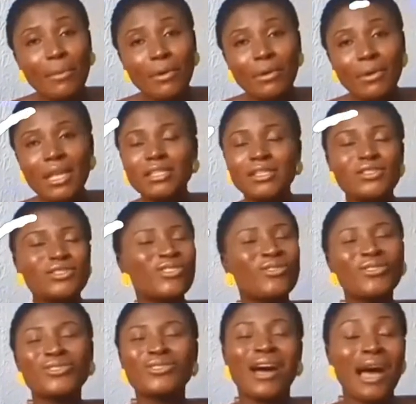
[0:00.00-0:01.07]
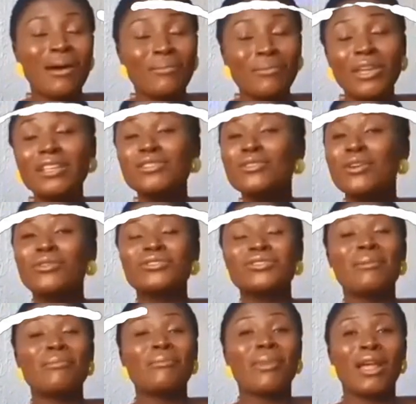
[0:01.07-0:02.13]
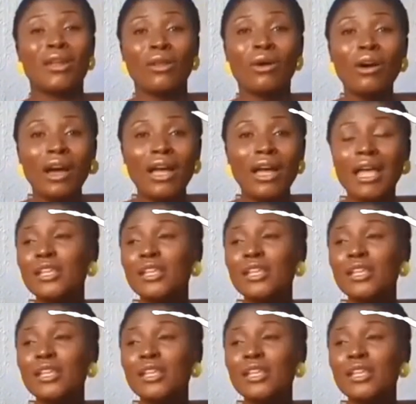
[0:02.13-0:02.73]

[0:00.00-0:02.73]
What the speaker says: It is not going to happen. It's not going to happen by luck.